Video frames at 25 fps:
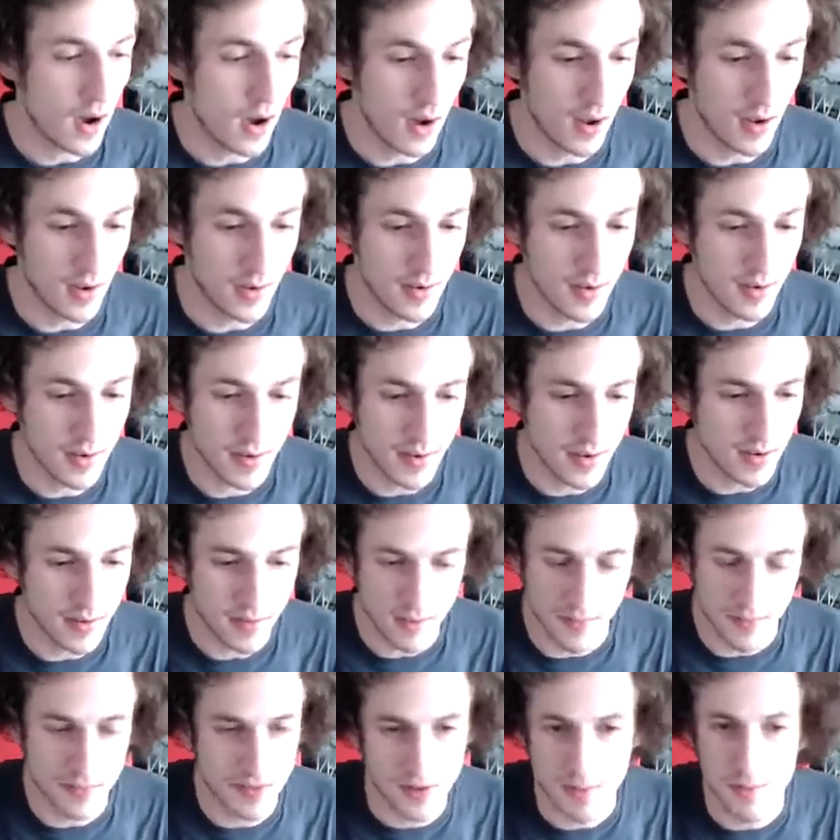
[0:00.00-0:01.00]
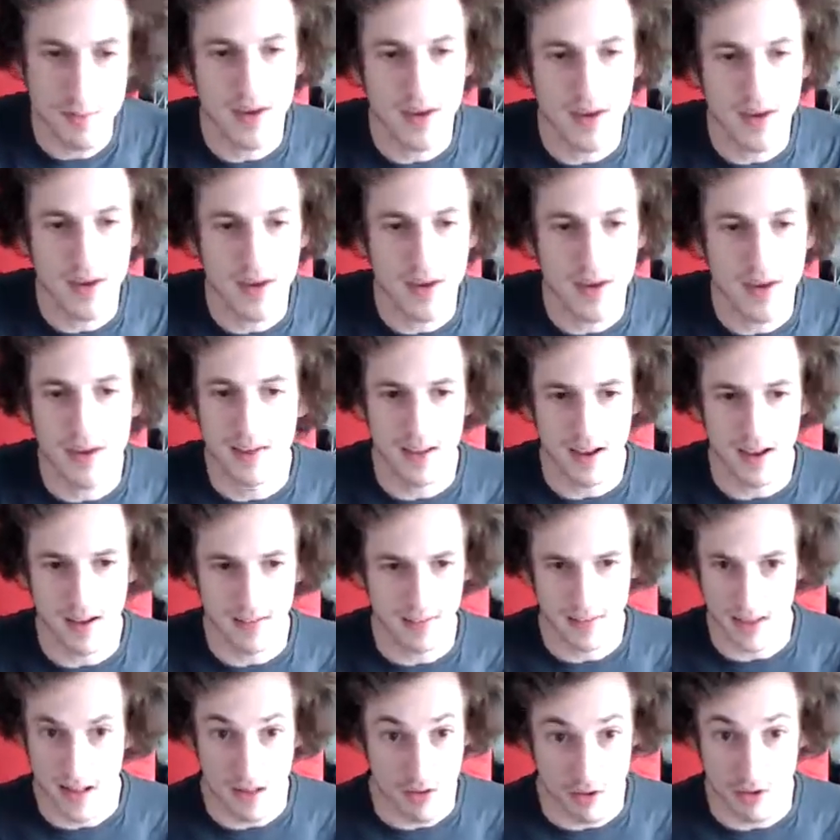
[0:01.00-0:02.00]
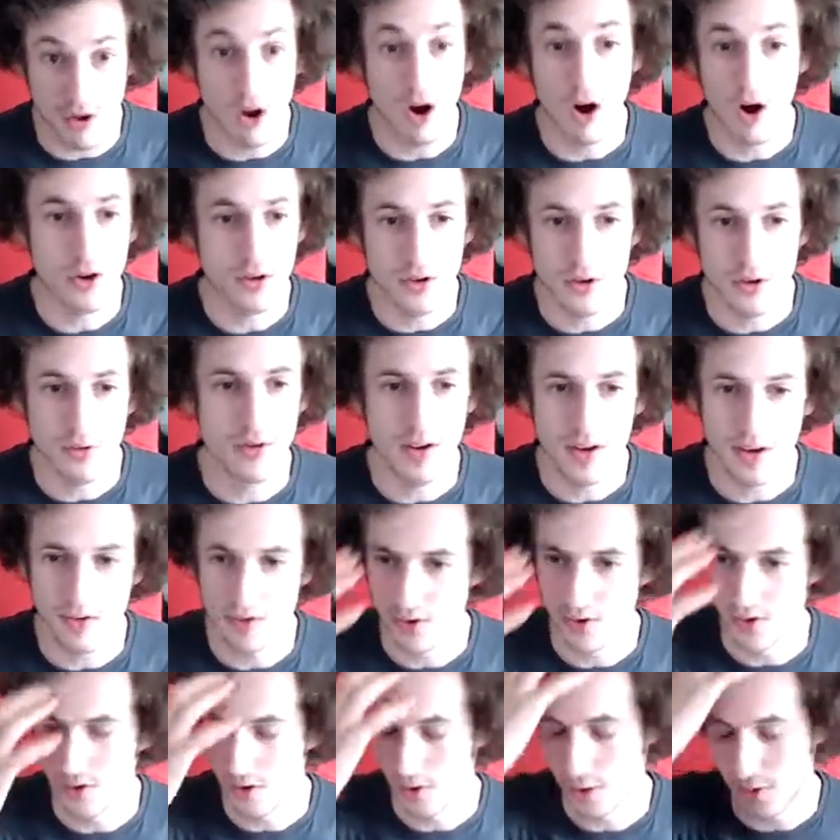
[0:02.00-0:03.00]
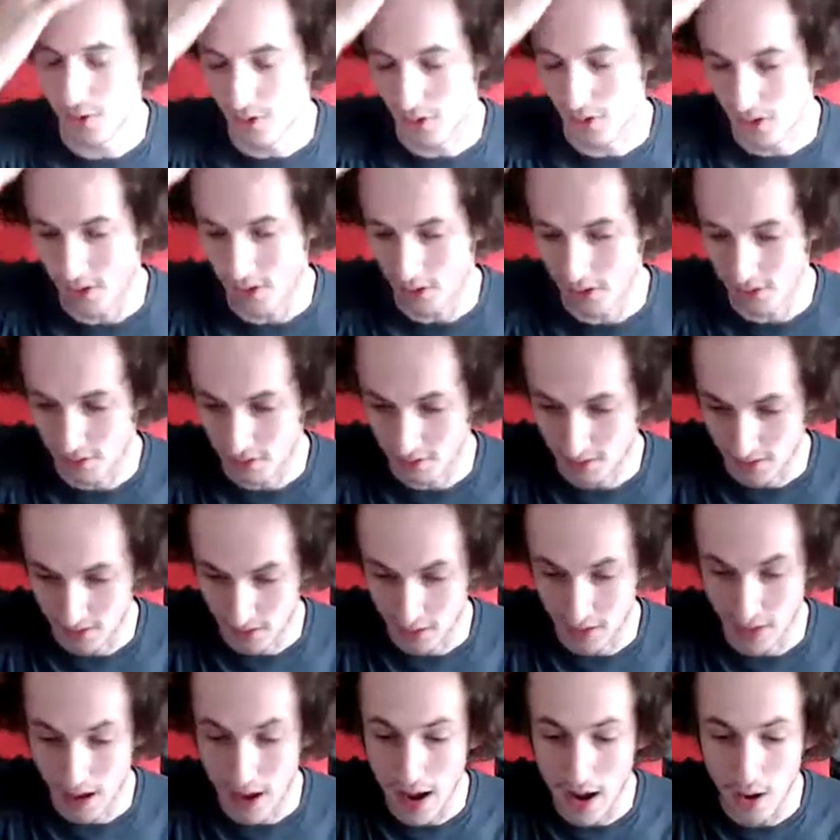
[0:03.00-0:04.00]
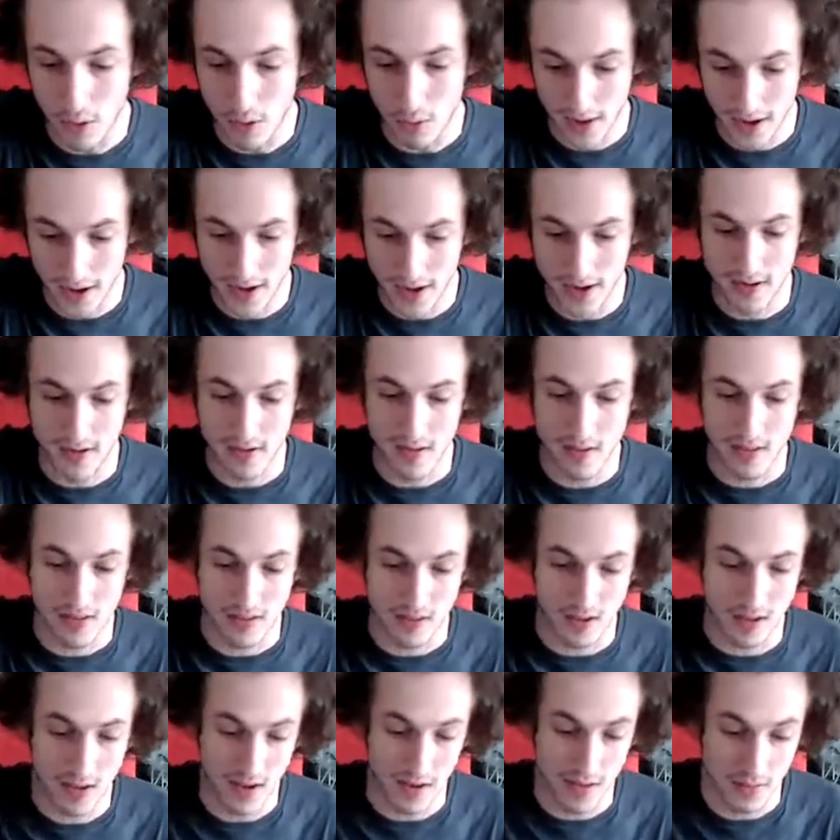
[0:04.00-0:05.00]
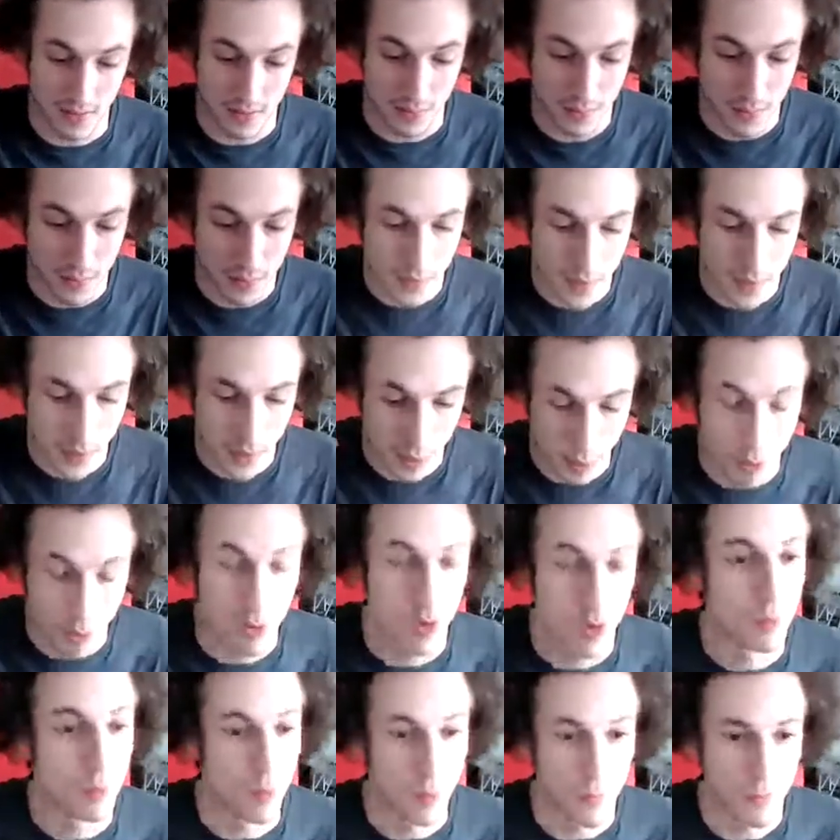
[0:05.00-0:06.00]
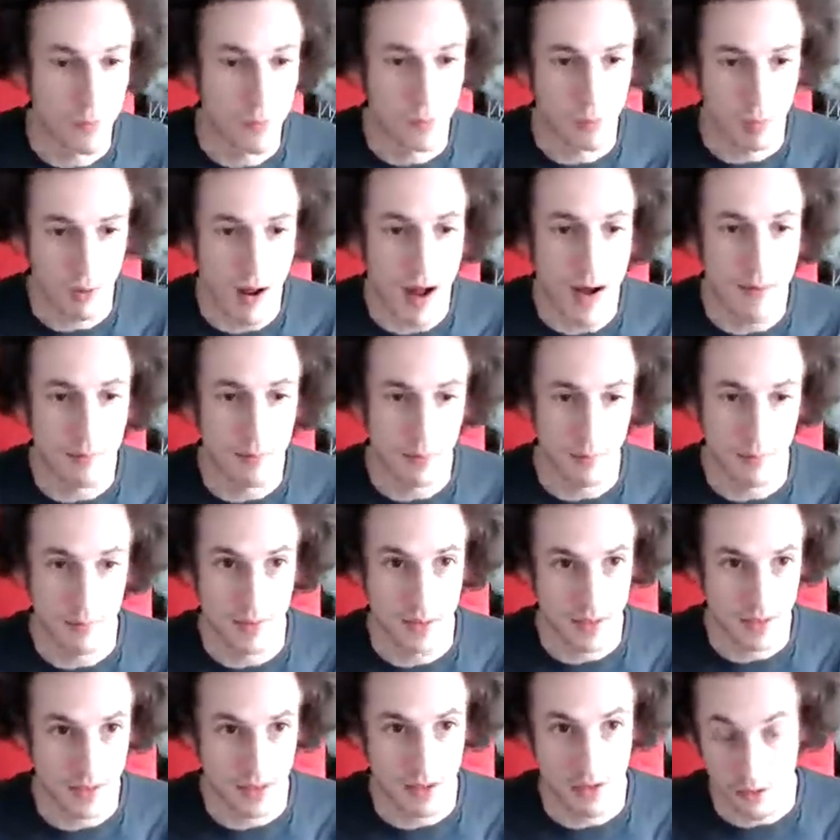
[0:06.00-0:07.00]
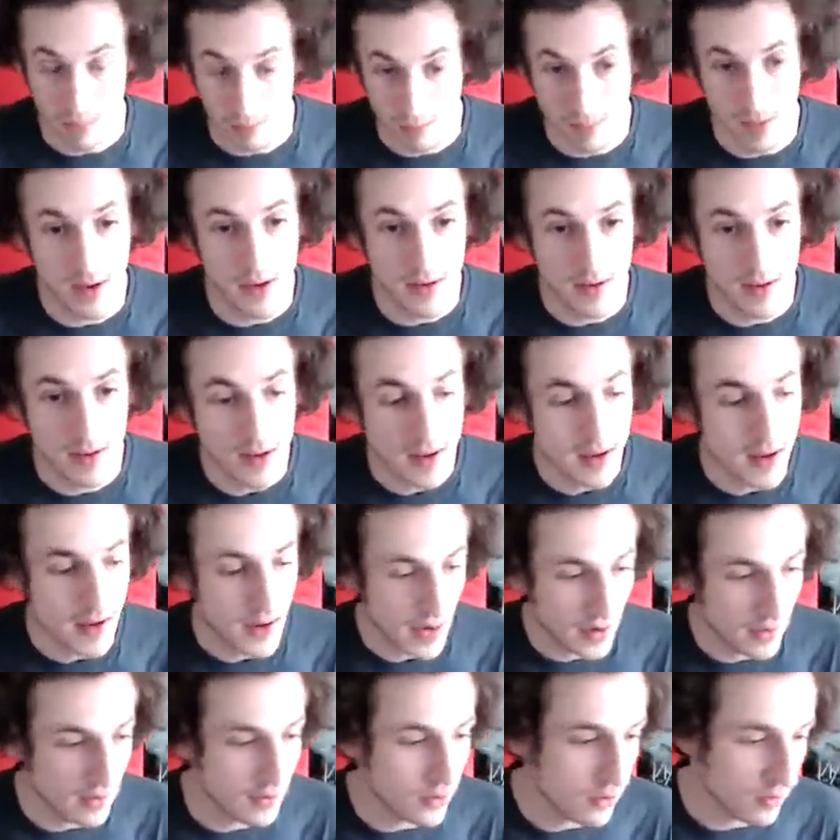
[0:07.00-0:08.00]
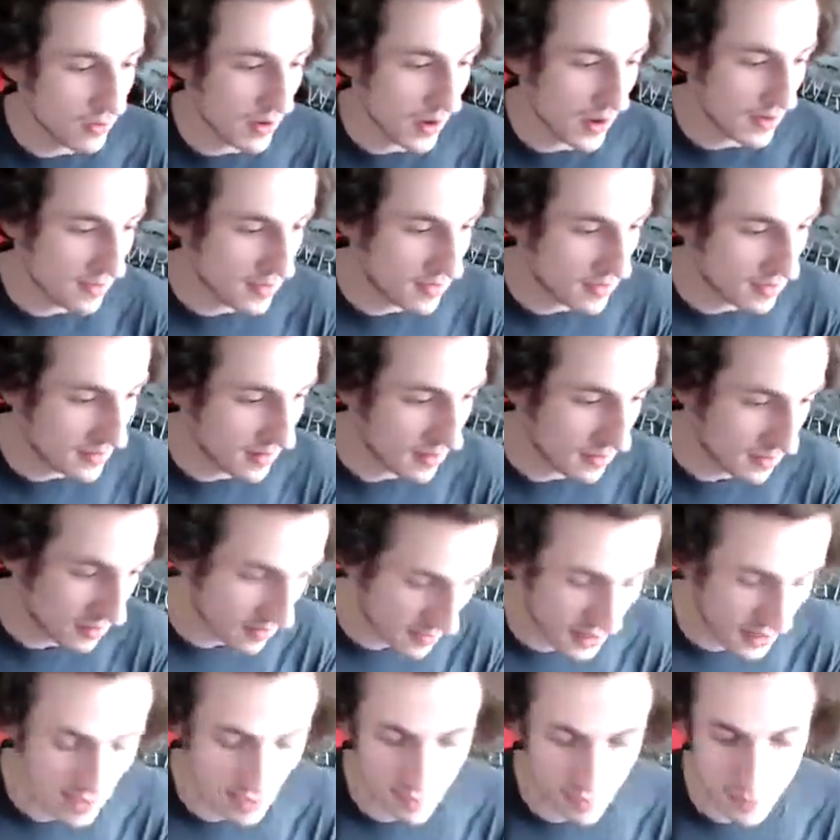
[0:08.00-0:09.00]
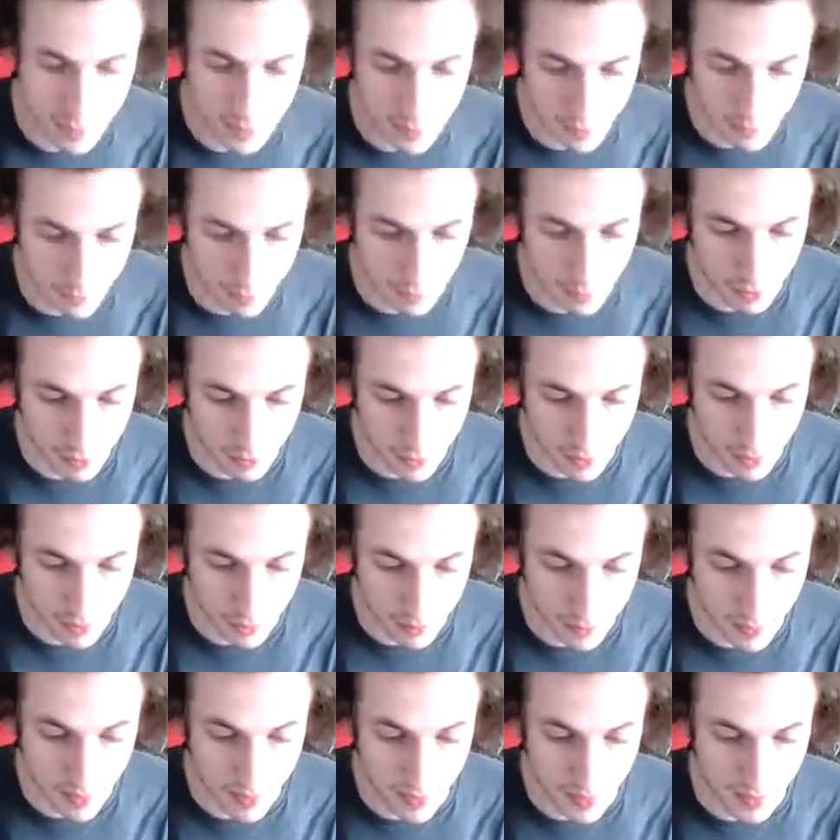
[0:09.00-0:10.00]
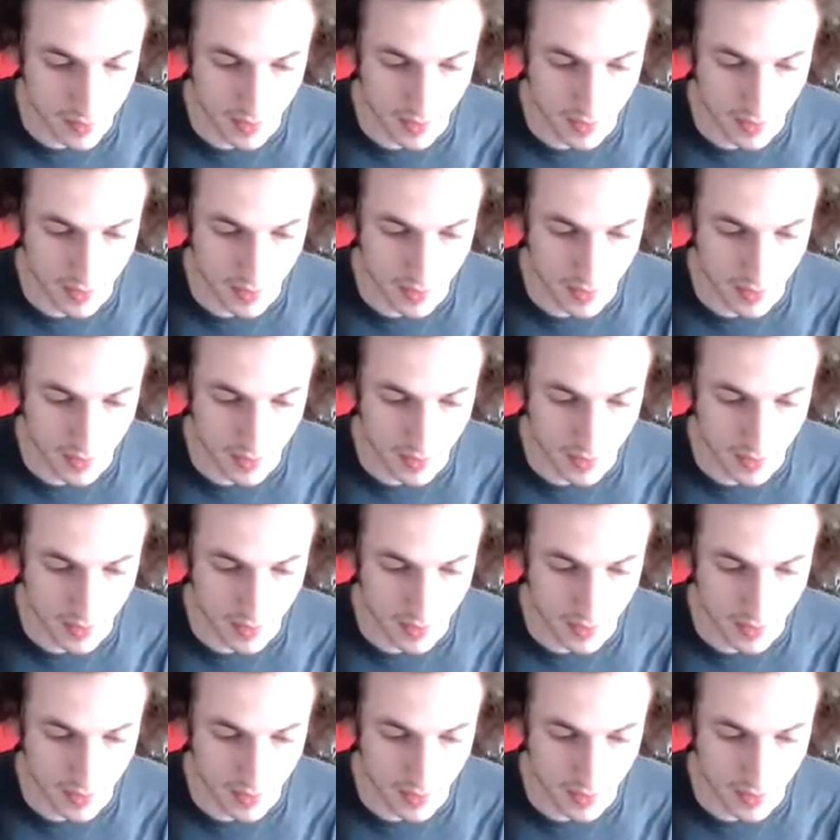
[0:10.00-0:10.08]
To me, that's all you need to do to think of how heinous and horrible of a problem this has been in the United States and has been for a little bit.